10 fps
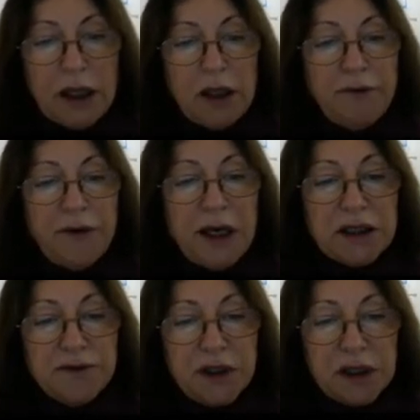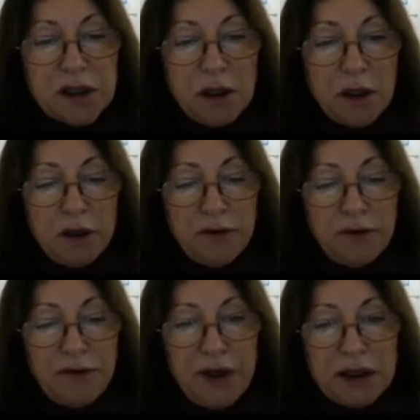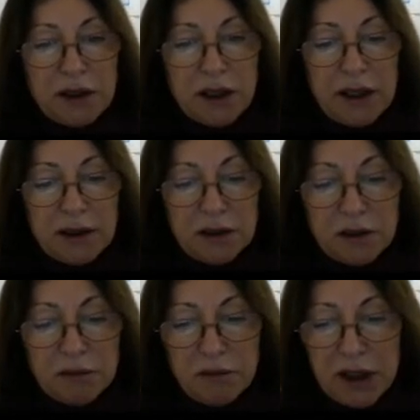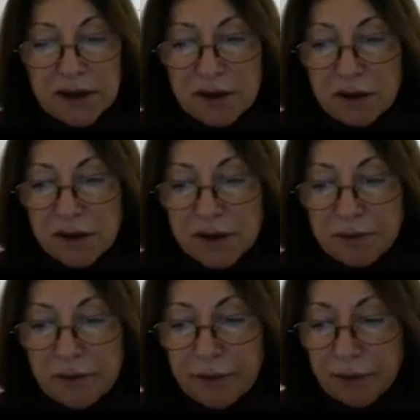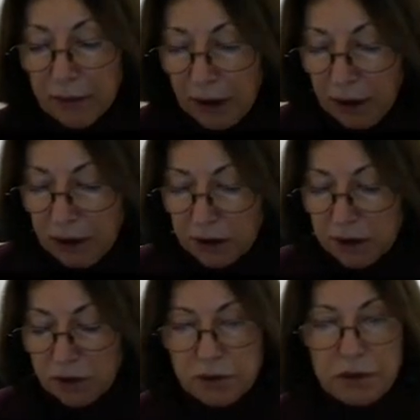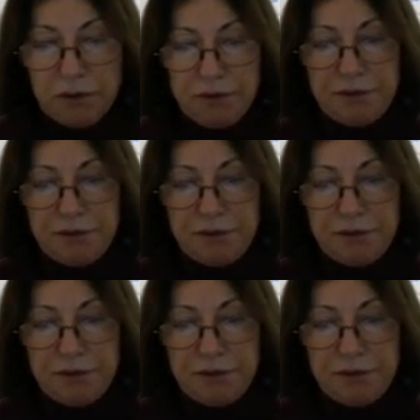effectiveness for fat and muscles. So